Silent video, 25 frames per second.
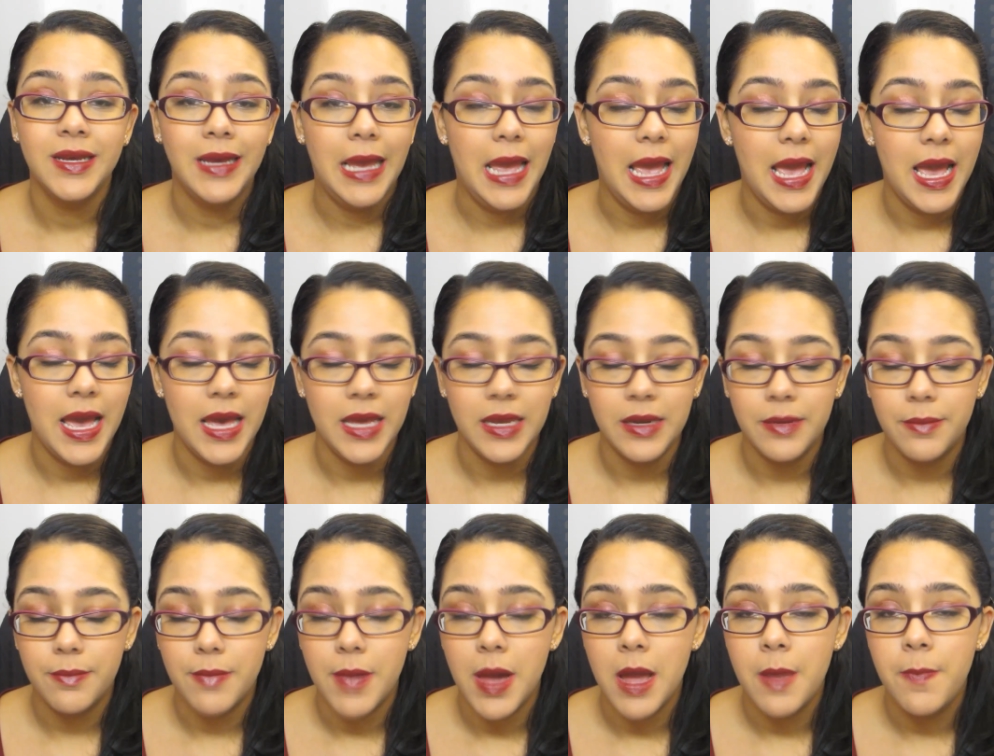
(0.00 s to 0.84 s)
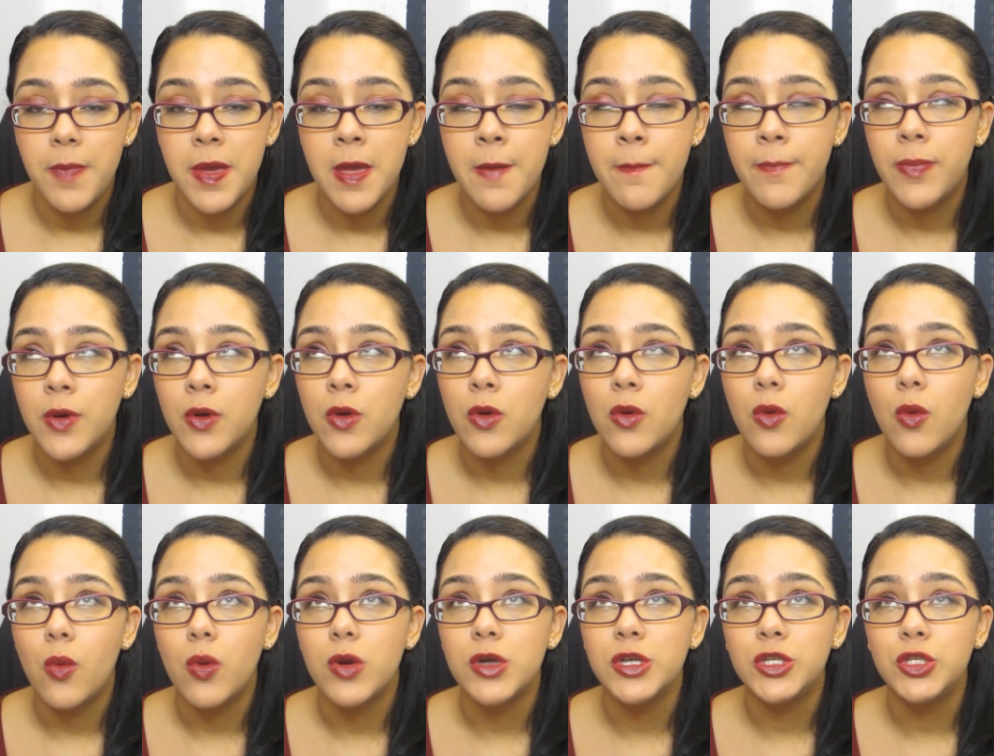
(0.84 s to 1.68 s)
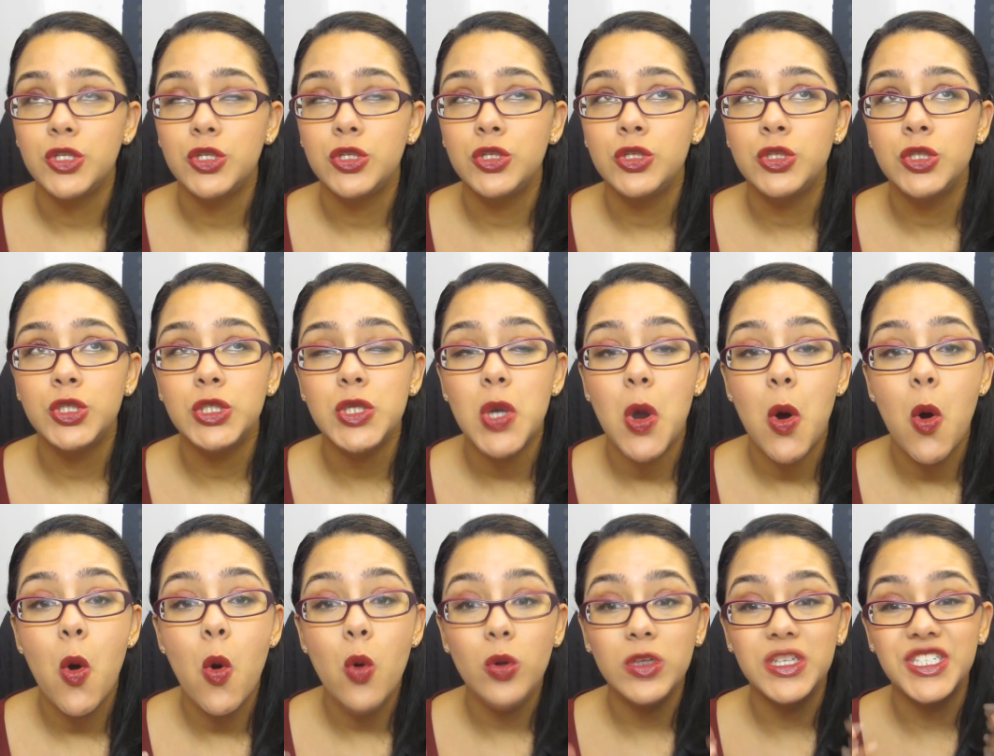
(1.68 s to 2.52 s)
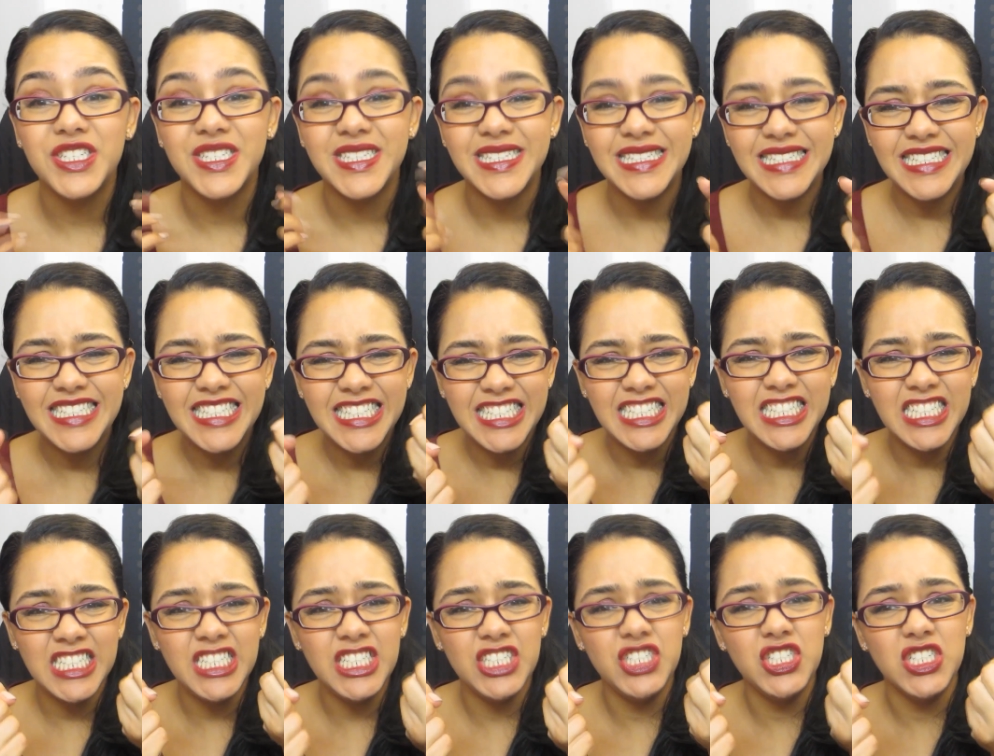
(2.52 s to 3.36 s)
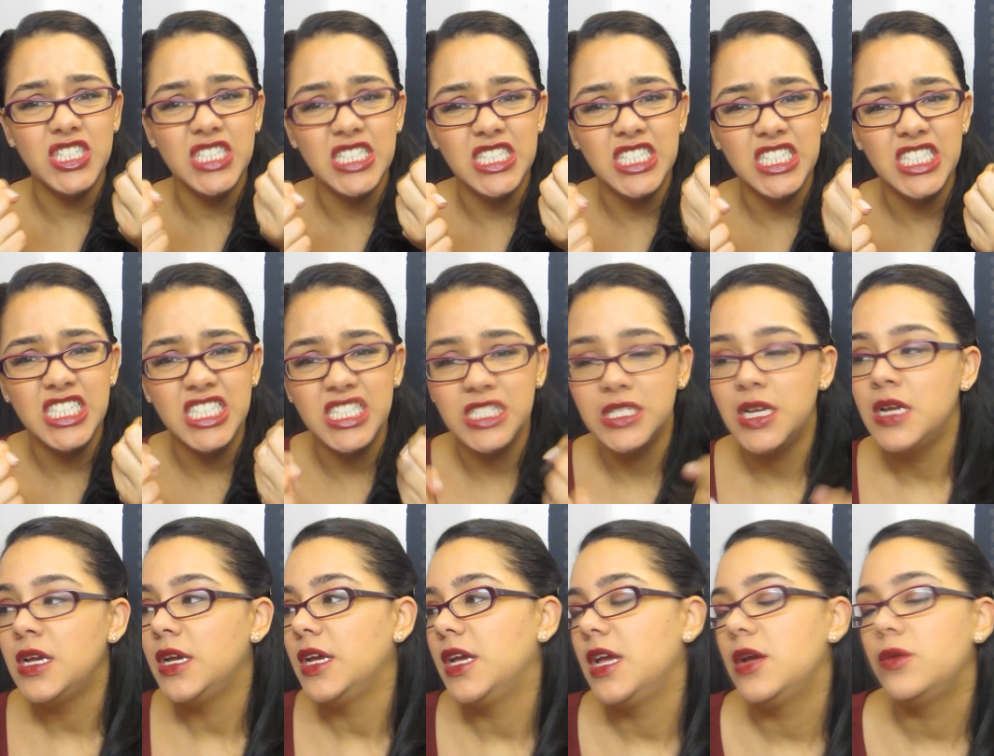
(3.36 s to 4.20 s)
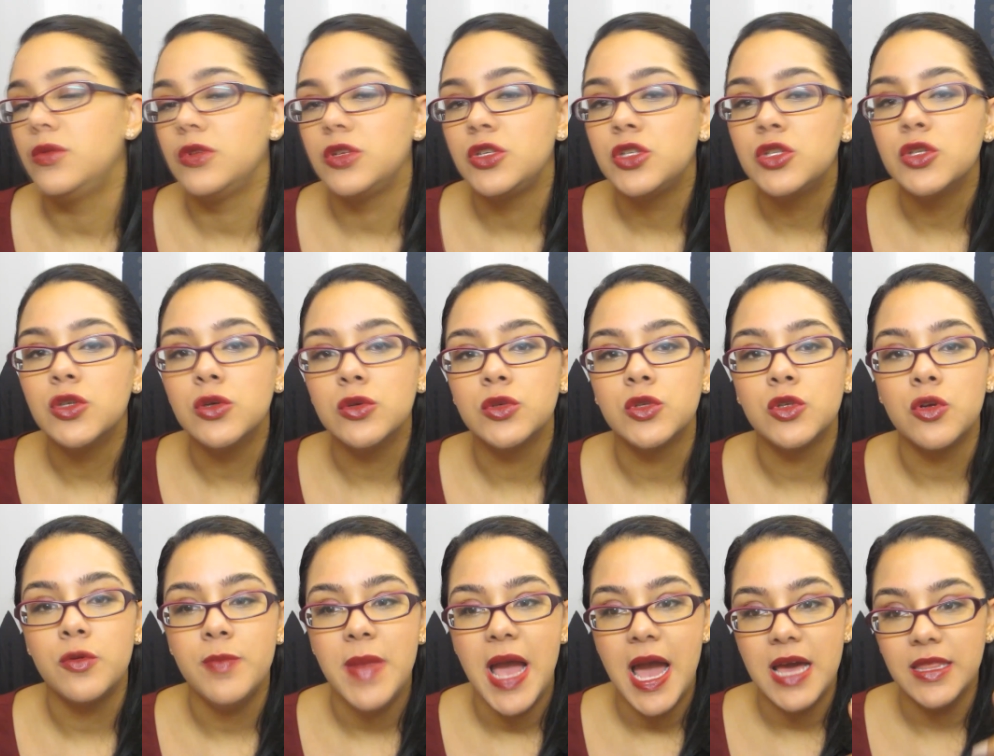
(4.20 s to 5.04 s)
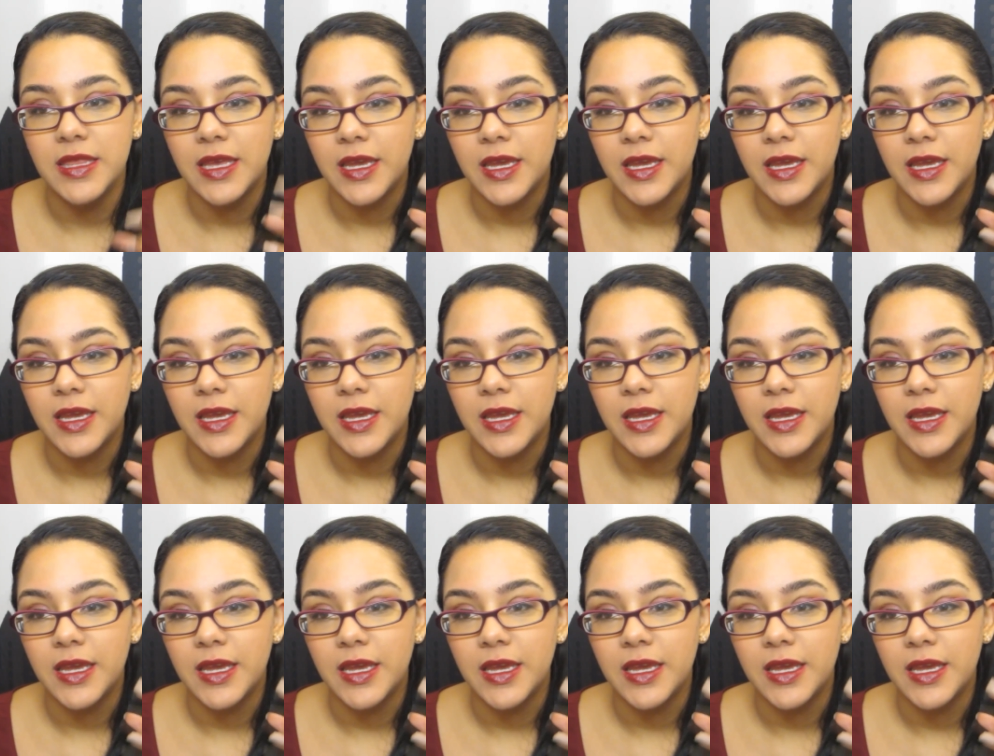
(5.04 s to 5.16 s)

and my pimple was so just angry. It was so, so mad.